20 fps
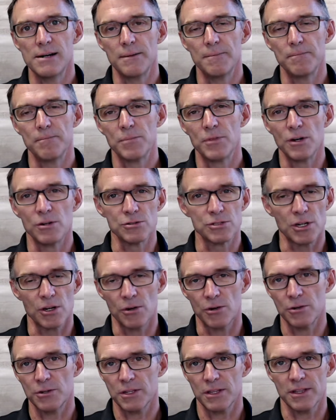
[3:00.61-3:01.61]
Those
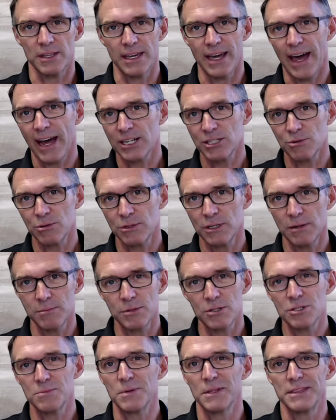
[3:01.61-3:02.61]
aren't the actual
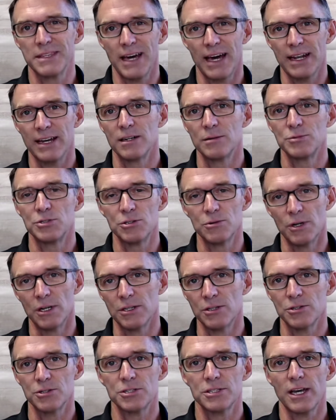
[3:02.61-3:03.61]
numbers, but that helps you
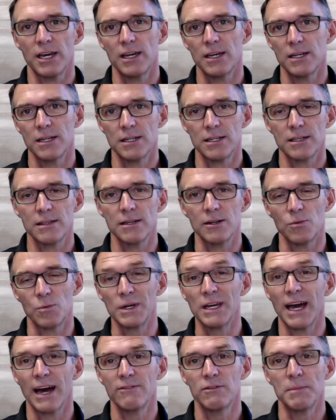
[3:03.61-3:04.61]
understand that we
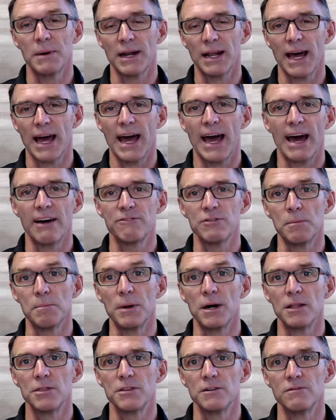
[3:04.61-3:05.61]
have about a half a
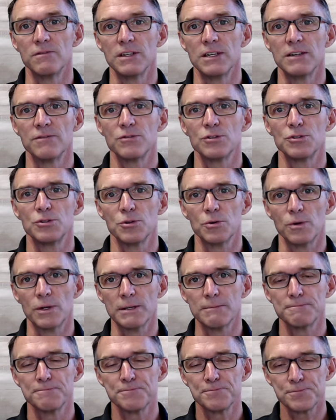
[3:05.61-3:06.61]
month of inventory.
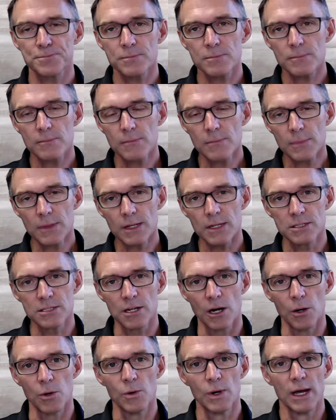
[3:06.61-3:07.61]

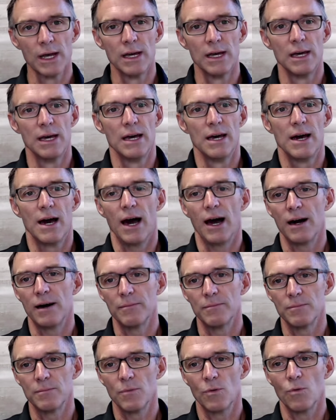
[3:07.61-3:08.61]
So
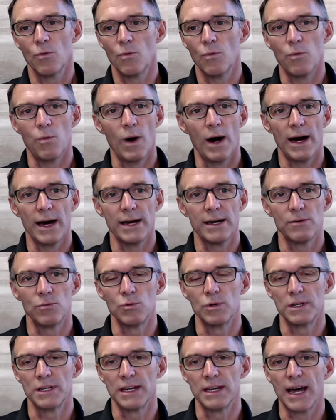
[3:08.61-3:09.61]
why
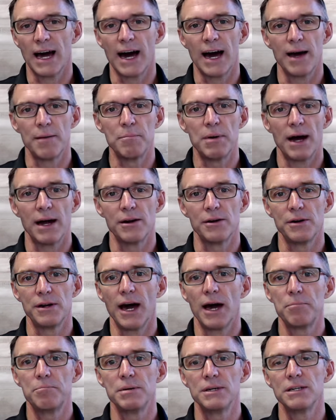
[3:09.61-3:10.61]
would an iBuyer
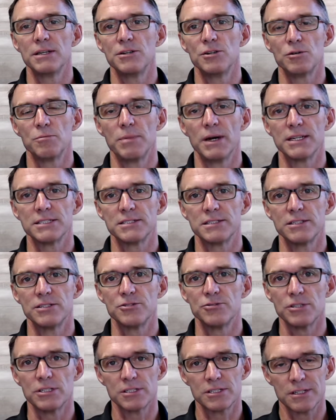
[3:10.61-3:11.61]
not be in your best
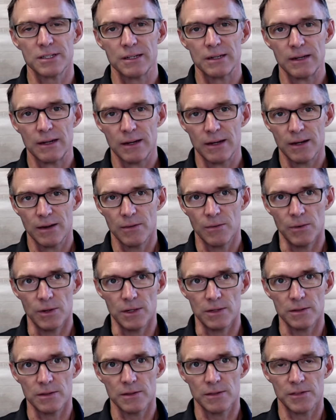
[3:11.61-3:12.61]
interest?
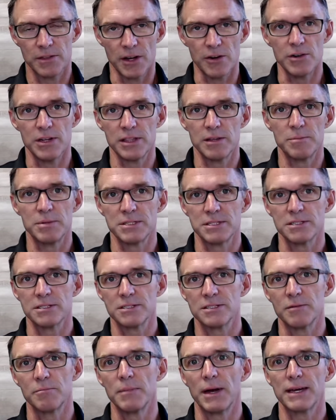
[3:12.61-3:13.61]
Well, they're in the business
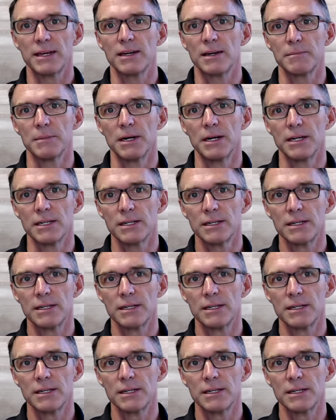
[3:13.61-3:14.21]
of making money.